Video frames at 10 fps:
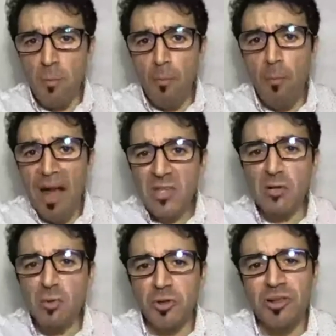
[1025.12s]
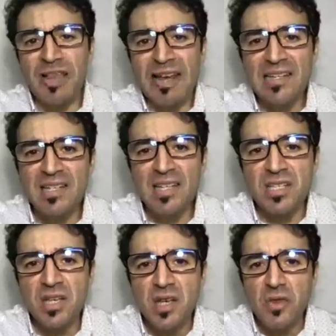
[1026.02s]
manual peritoneal dialysis
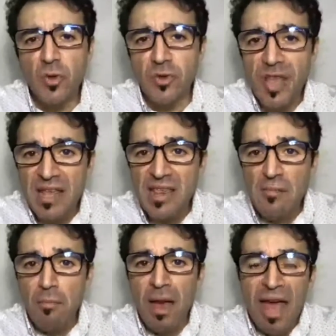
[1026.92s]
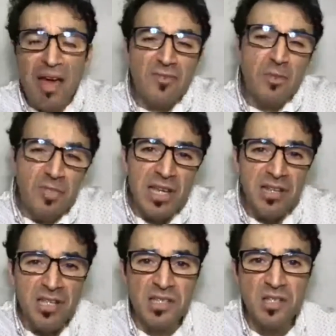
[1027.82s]
during daytime might have some
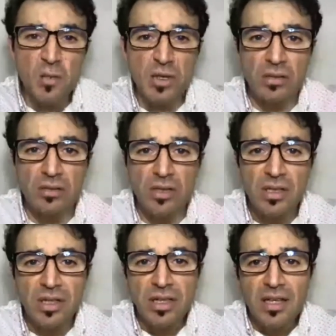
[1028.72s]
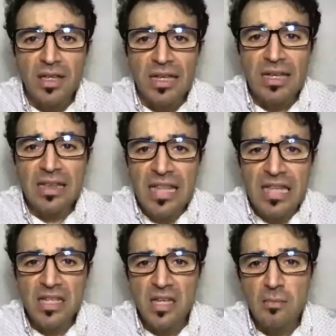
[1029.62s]
challenges as well. Indeed,
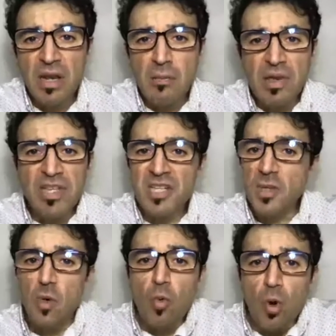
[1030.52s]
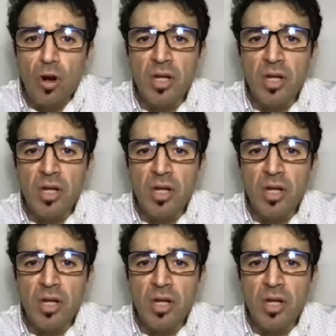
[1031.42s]
many patients don't work,